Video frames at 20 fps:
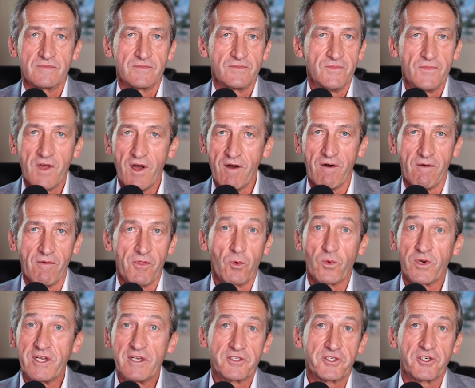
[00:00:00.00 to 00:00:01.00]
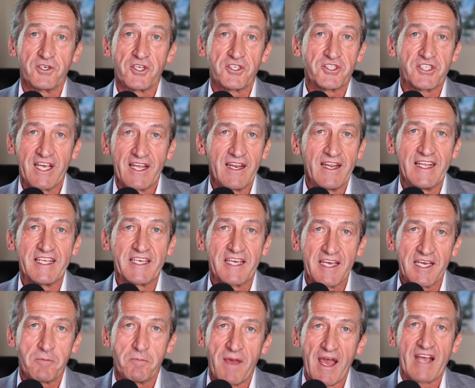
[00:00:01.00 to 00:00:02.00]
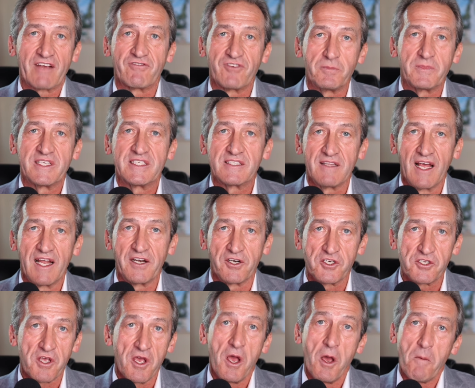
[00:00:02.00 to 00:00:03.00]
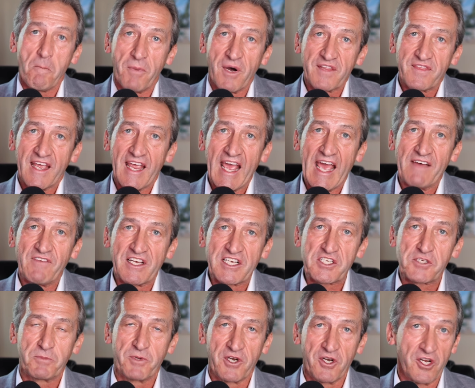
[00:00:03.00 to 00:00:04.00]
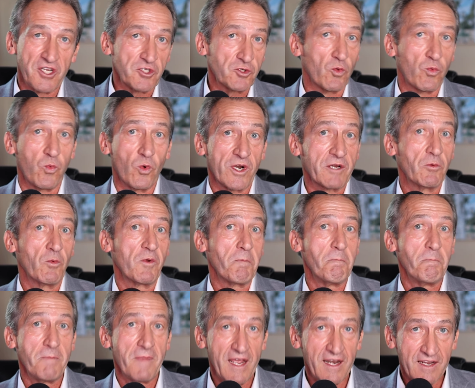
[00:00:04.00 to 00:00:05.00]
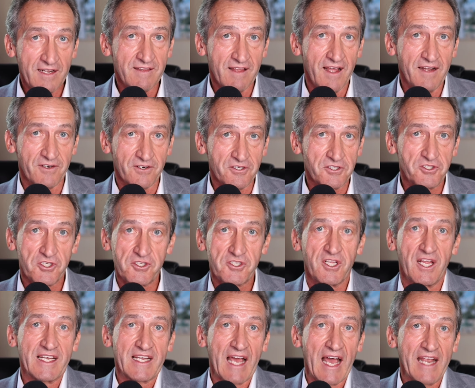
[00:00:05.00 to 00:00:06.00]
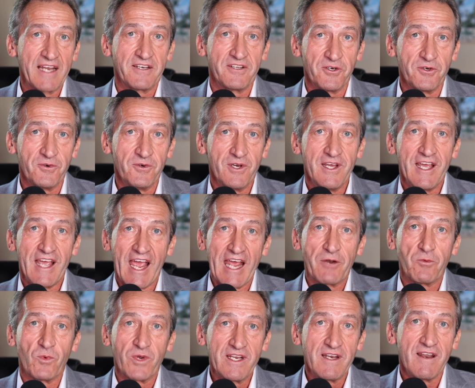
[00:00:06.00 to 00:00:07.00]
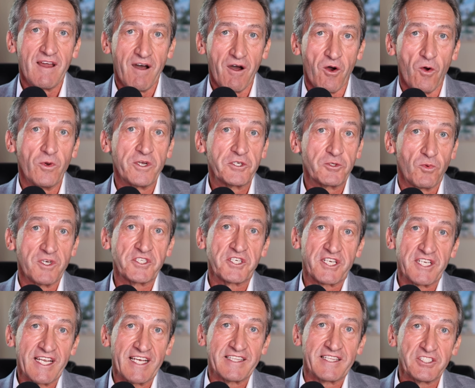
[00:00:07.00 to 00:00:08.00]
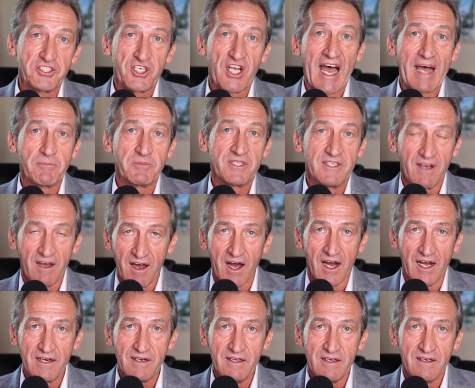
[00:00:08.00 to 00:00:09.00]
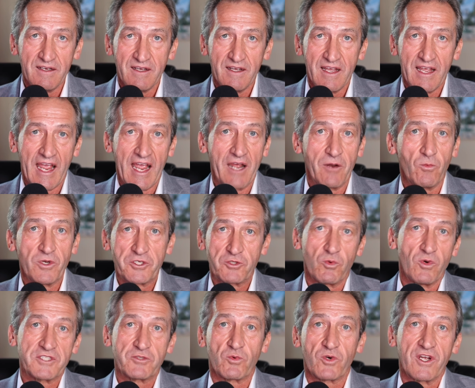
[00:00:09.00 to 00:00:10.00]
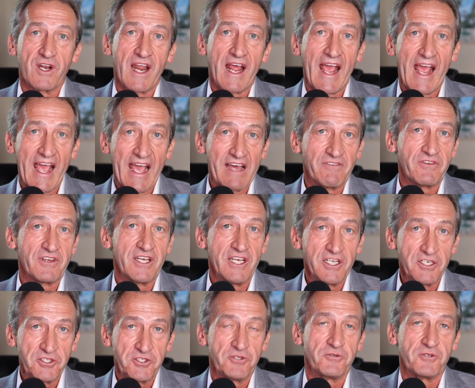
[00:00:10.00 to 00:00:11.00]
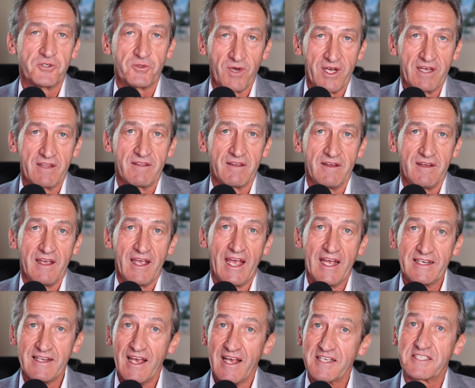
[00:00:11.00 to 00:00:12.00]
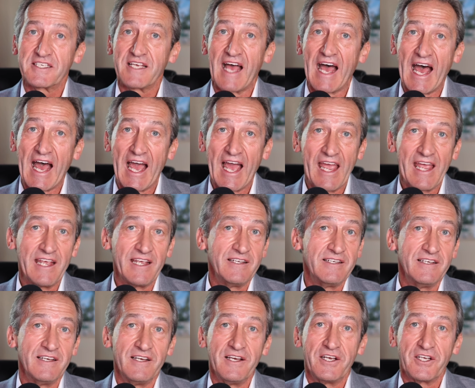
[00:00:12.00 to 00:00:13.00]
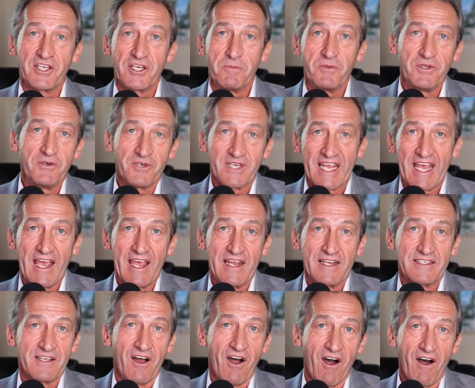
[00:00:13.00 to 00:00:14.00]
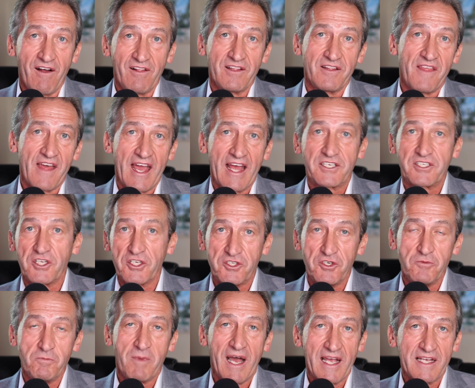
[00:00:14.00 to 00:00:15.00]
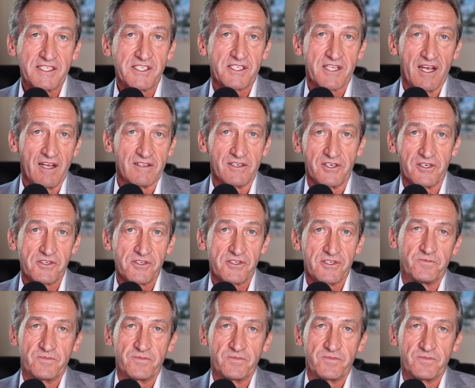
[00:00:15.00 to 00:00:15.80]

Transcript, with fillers: No, the realtor doesn't get any kickback from these lenders, but they have experience with working with many lenders, just like I do, and we know which ones can get the job done and which ones we're going to have issues with. And yes, I communicate all of that to my sellers.